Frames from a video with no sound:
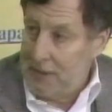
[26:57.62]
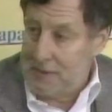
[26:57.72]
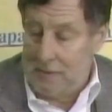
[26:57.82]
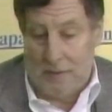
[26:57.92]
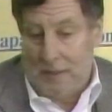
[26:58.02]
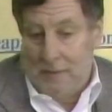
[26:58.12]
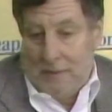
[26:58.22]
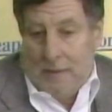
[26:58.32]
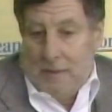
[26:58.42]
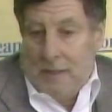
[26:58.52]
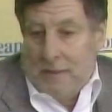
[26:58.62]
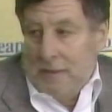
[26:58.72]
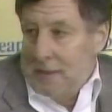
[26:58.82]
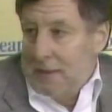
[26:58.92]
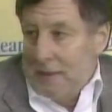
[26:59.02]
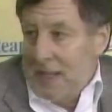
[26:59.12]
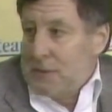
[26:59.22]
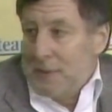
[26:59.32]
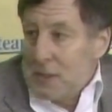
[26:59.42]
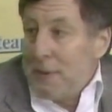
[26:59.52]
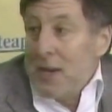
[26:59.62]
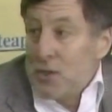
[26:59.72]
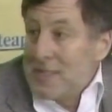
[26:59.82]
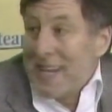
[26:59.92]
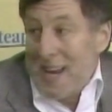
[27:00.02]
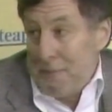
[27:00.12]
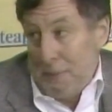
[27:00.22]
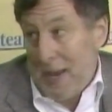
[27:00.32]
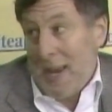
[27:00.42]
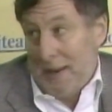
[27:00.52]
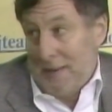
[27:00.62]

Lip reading: means these pensions can't be paid.